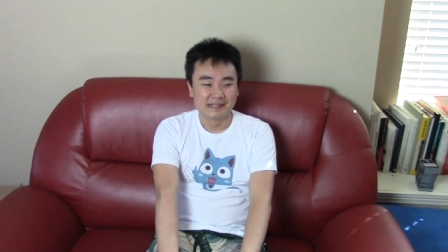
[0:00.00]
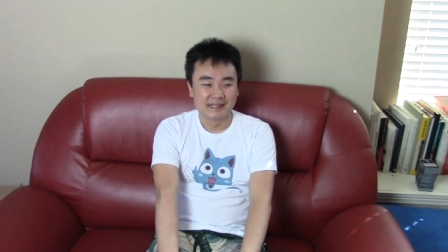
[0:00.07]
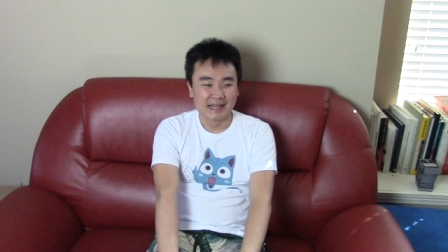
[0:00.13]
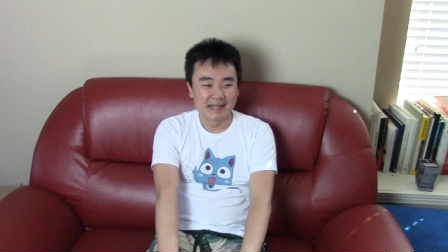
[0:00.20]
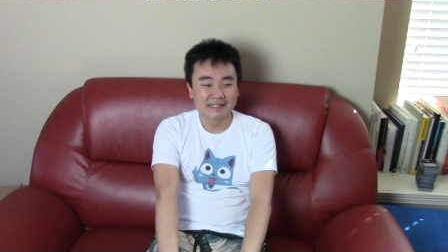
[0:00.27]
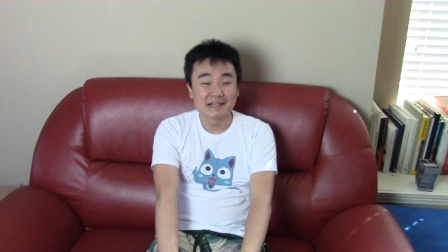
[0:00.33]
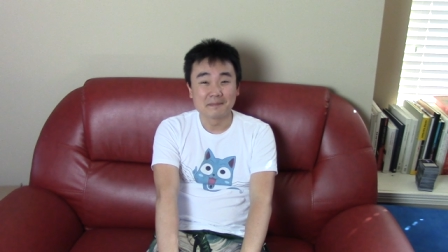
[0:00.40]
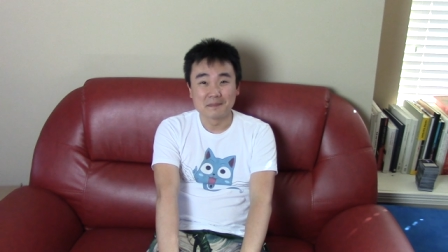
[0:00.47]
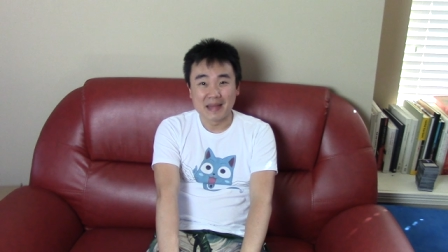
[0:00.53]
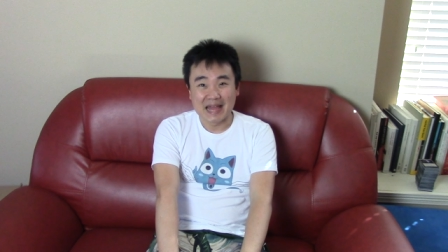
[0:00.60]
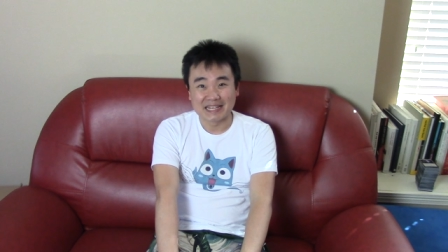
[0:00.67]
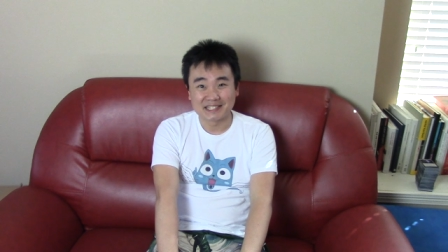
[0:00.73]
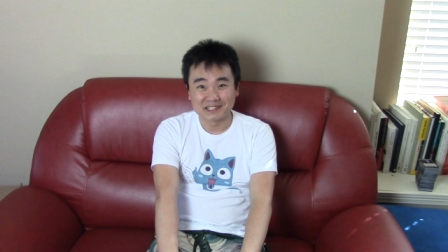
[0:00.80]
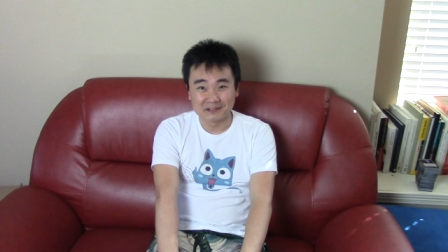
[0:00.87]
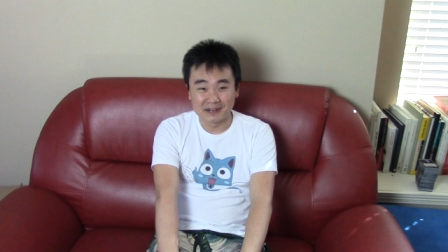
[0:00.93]
it's a
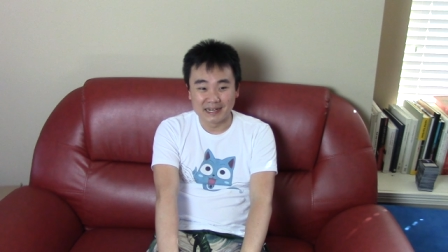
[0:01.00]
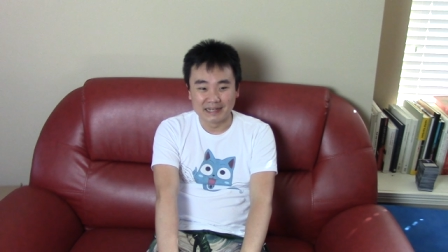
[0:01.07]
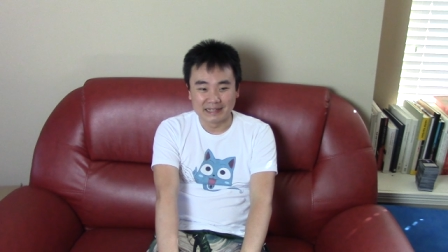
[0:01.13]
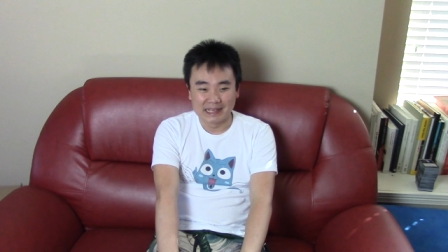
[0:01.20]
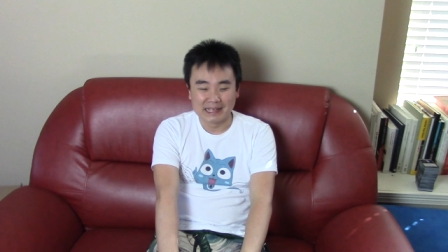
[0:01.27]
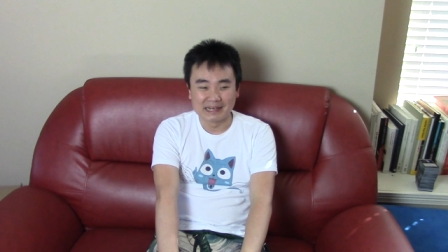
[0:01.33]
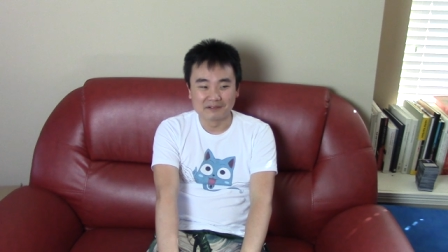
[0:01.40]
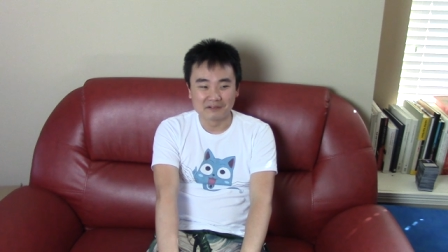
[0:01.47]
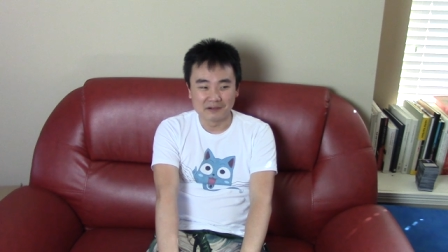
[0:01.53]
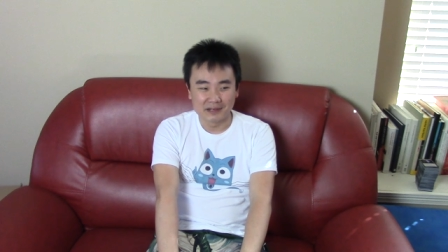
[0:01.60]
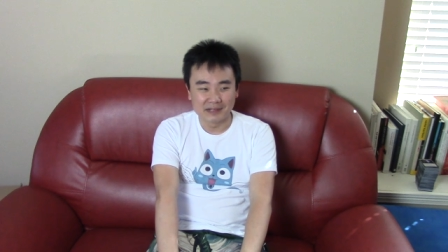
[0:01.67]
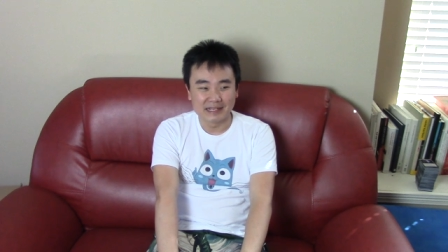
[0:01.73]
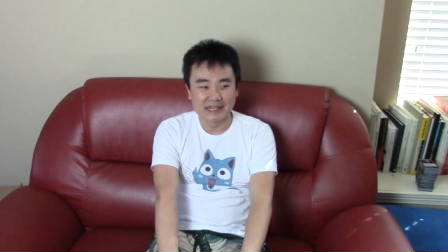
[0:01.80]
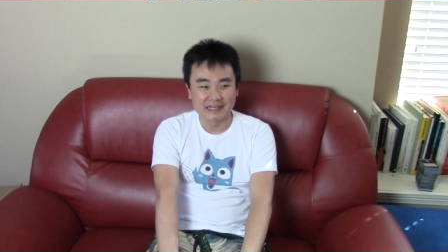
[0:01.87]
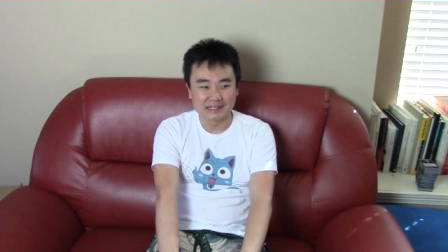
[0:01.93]
mess, right? It
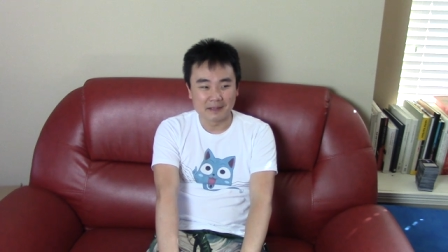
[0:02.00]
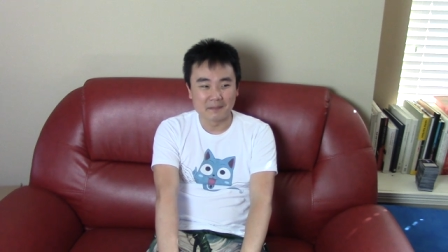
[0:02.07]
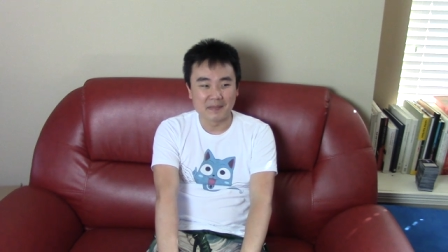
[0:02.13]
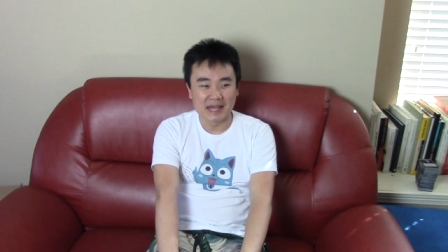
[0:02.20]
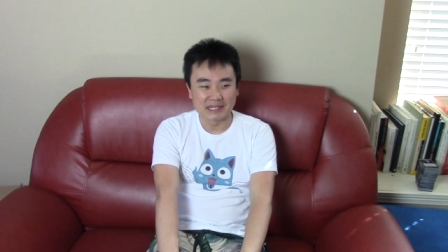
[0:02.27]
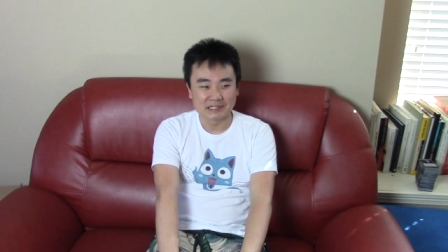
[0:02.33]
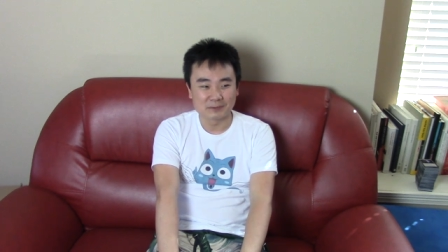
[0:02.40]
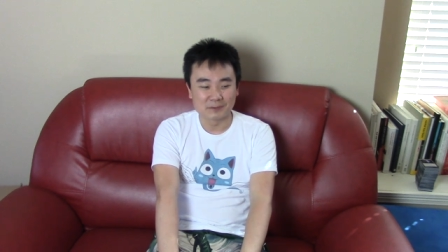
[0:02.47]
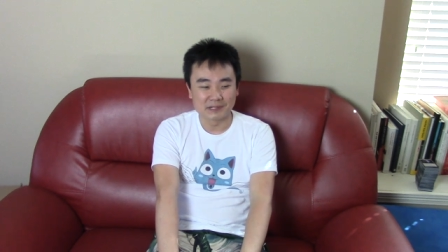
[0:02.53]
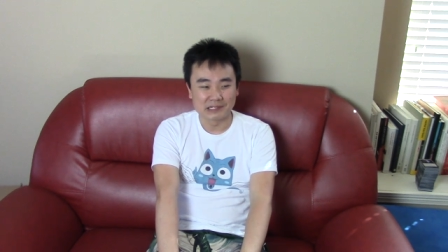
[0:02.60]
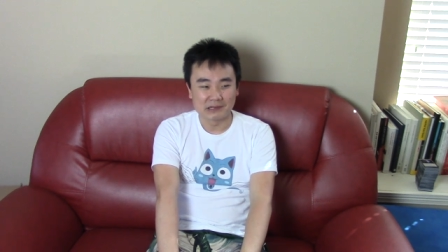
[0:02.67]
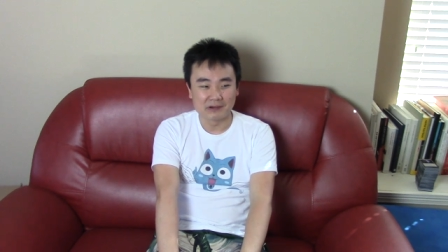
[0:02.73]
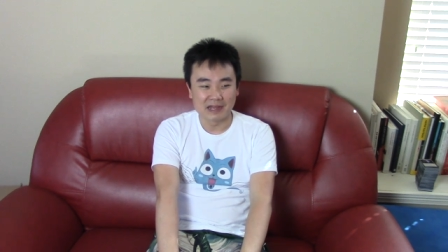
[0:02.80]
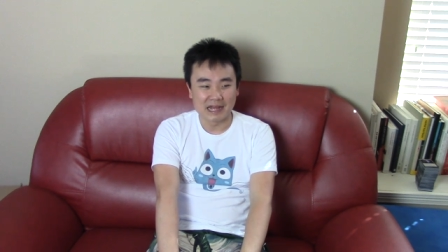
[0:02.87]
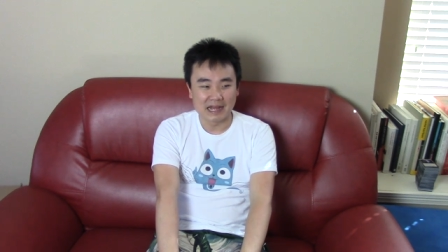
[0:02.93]
really is a mess when
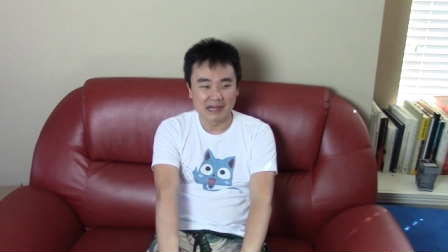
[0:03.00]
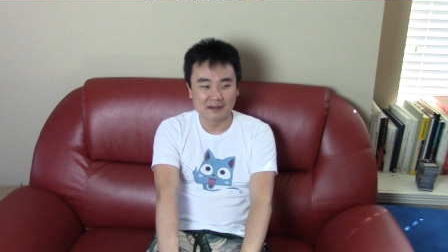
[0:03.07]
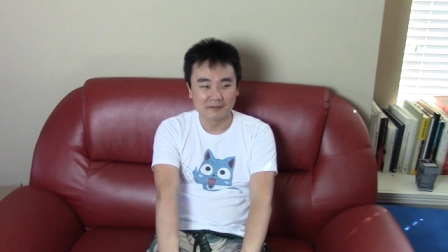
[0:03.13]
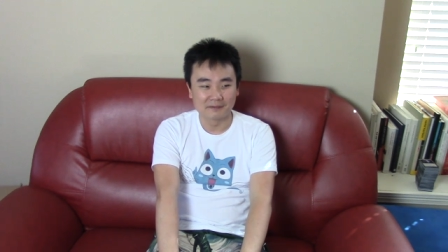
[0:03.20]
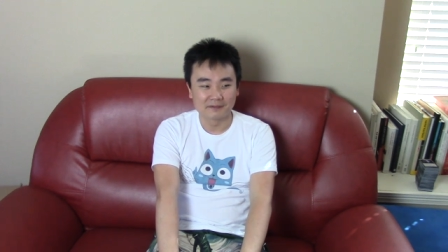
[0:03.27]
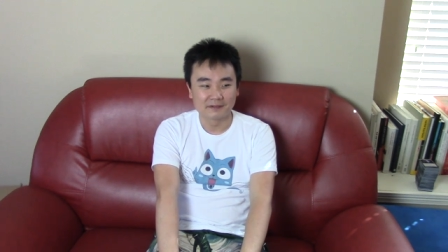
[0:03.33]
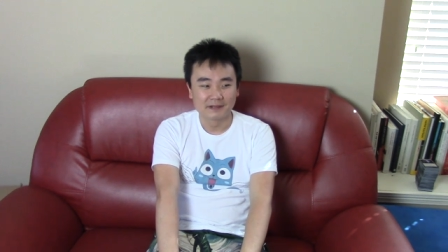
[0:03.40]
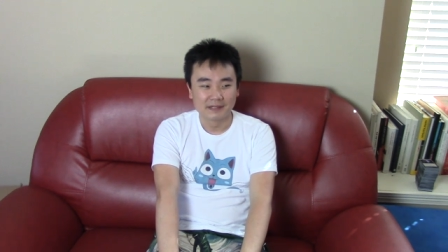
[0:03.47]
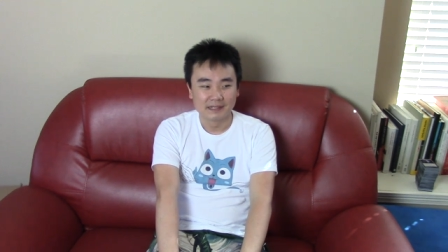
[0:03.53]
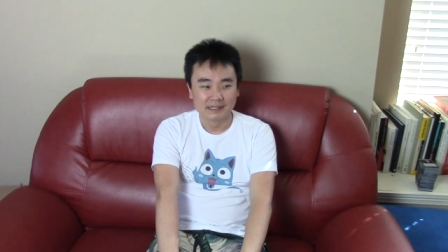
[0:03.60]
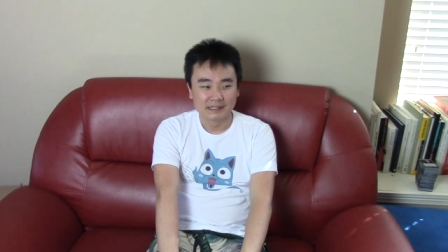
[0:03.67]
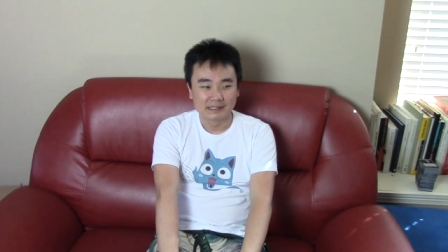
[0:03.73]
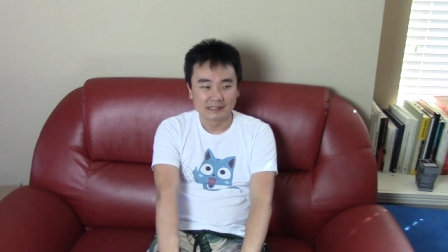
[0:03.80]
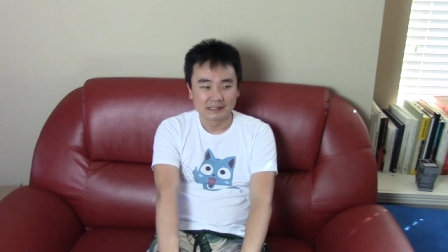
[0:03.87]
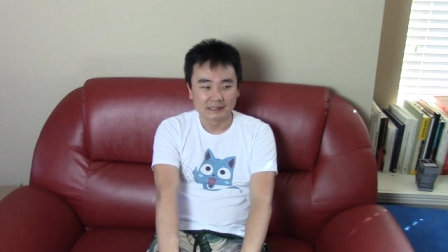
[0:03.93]
you have
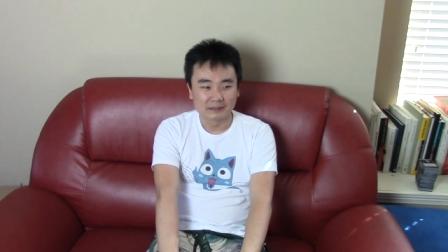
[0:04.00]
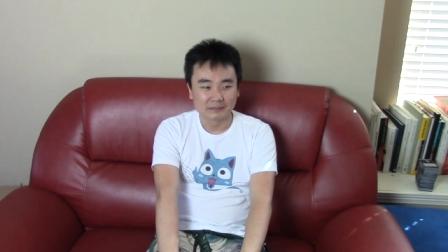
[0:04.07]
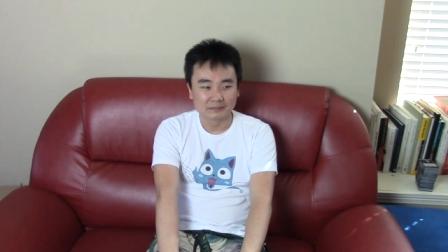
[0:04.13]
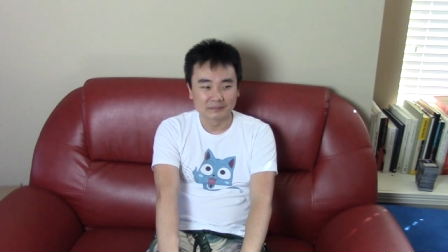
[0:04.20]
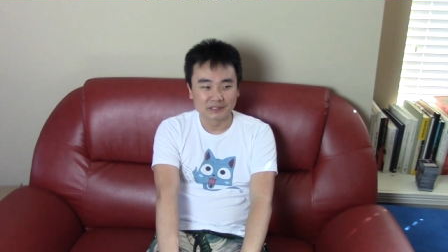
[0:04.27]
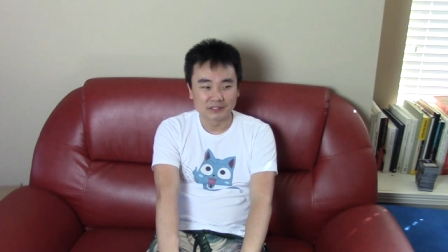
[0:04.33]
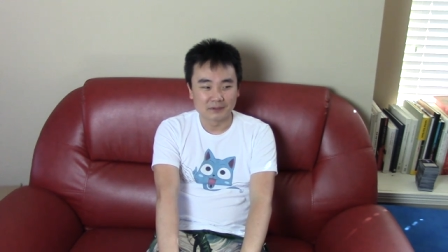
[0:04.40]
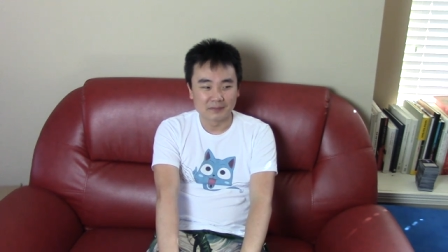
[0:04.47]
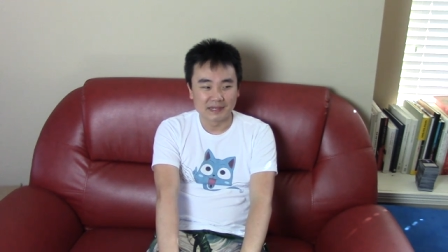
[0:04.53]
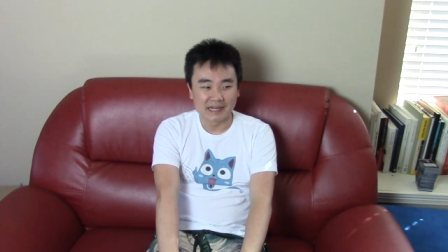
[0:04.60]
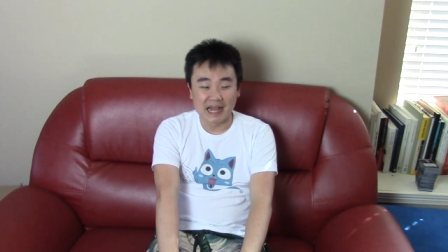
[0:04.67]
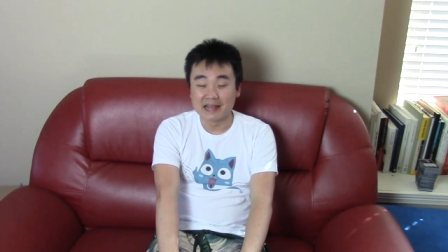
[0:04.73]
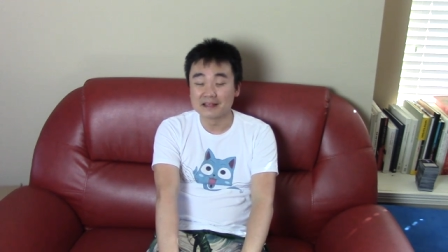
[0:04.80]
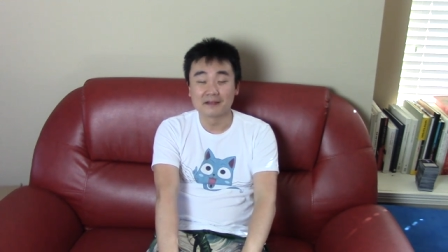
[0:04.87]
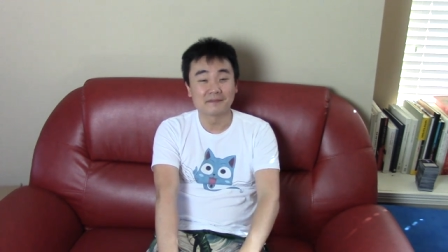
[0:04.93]
um, so many.
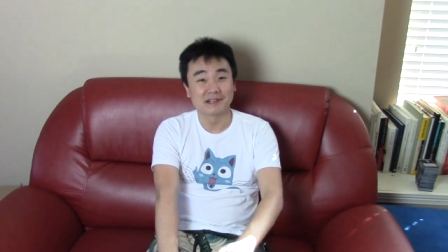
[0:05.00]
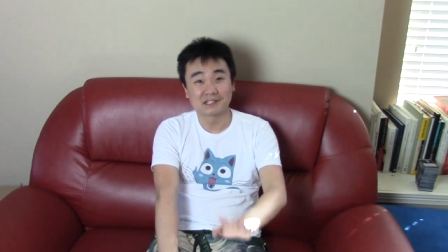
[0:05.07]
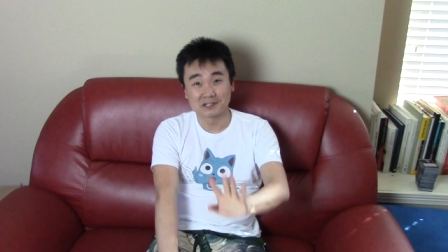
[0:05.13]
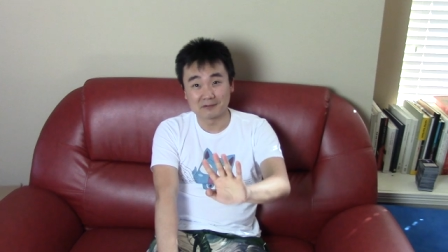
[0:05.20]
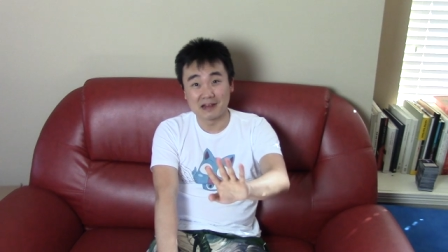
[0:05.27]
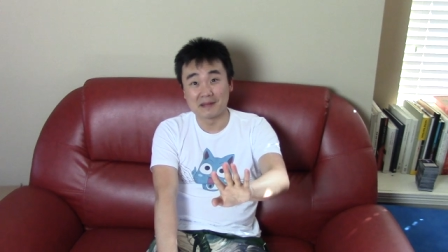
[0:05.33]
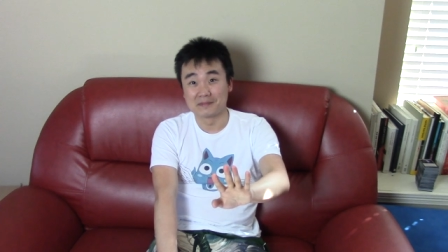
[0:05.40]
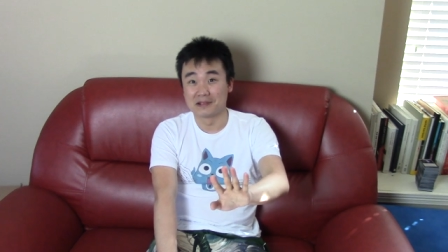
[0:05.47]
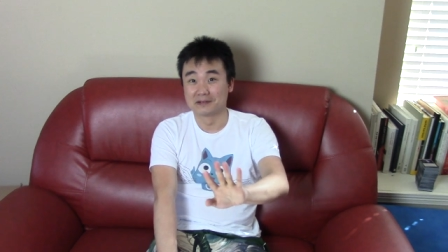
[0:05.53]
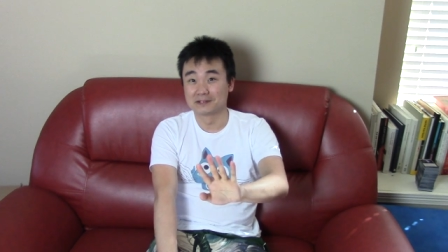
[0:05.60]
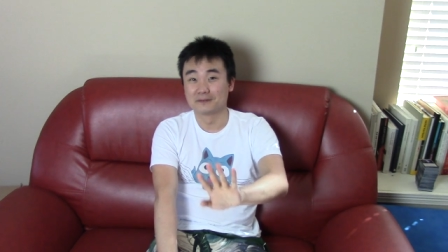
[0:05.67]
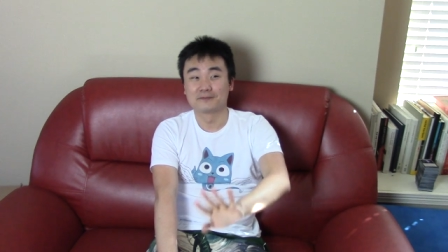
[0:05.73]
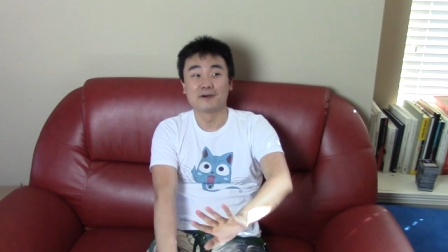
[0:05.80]
I love Instagram though, so